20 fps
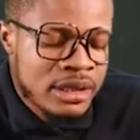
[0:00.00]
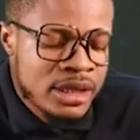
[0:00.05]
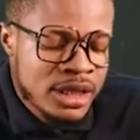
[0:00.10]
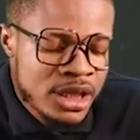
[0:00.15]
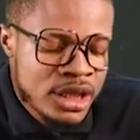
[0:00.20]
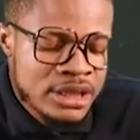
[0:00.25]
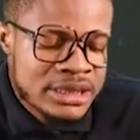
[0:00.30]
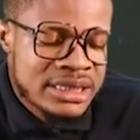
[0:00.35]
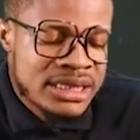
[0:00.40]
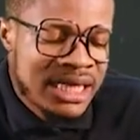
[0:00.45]

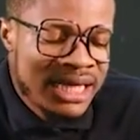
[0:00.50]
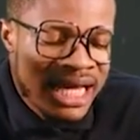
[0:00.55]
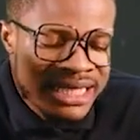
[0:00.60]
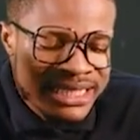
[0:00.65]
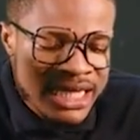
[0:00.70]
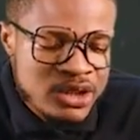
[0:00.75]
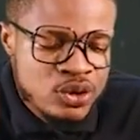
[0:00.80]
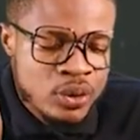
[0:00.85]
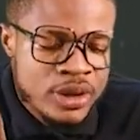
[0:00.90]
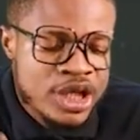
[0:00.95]
In select
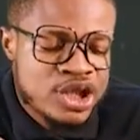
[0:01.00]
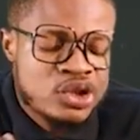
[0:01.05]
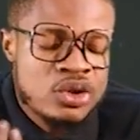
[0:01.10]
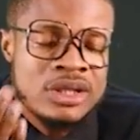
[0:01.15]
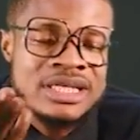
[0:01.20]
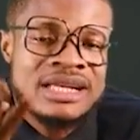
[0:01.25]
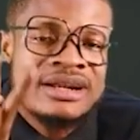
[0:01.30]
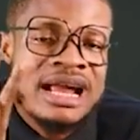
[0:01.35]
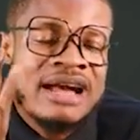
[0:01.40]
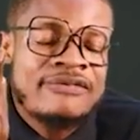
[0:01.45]

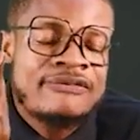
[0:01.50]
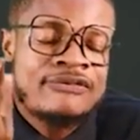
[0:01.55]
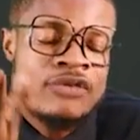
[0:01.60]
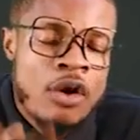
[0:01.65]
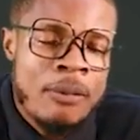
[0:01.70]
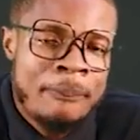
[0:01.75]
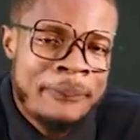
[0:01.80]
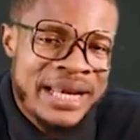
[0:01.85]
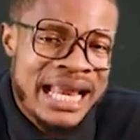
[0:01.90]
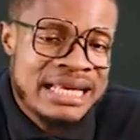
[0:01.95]
education, there are
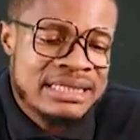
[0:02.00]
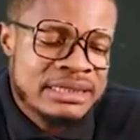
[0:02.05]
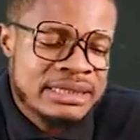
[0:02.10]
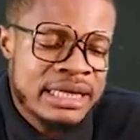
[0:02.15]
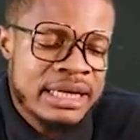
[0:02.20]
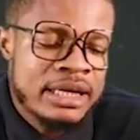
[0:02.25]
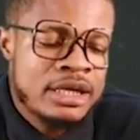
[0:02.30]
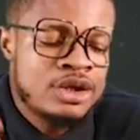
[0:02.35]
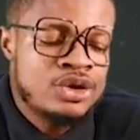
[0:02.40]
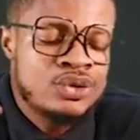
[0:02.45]
4 plans
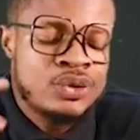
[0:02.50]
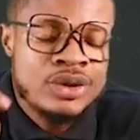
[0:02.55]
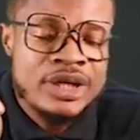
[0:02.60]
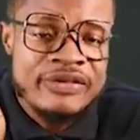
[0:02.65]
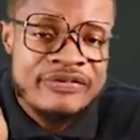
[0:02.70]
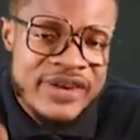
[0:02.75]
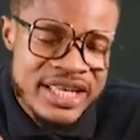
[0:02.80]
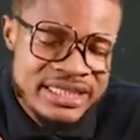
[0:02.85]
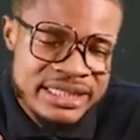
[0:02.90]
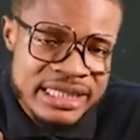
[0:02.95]
there.
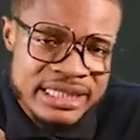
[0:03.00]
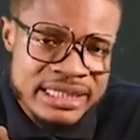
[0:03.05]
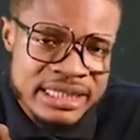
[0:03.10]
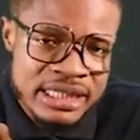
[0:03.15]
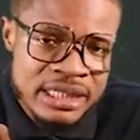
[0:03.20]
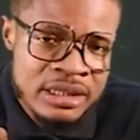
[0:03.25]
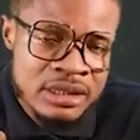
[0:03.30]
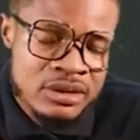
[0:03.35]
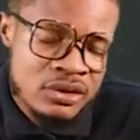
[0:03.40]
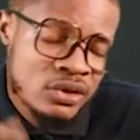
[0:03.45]

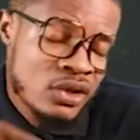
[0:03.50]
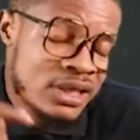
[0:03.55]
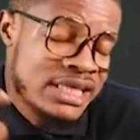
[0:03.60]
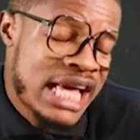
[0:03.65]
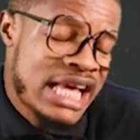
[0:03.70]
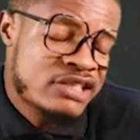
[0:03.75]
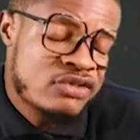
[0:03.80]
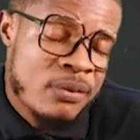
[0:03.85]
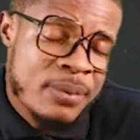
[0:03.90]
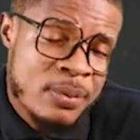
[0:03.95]
University,
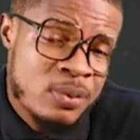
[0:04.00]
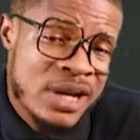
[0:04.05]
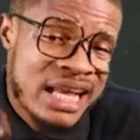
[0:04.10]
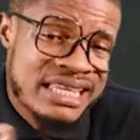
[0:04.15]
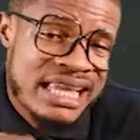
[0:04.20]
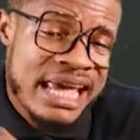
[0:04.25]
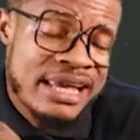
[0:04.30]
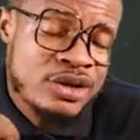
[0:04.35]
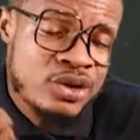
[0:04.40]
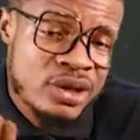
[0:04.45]
that's for people
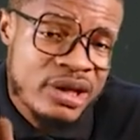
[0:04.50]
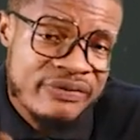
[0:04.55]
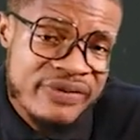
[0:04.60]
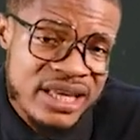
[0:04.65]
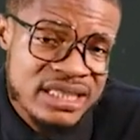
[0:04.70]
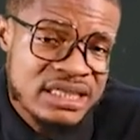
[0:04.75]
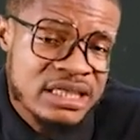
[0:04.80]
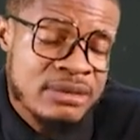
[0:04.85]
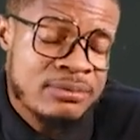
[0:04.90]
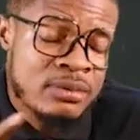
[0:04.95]
that are in
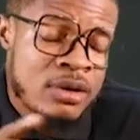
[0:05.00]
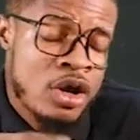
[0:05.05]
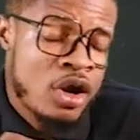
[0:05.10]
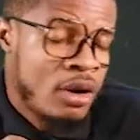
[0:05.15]
university.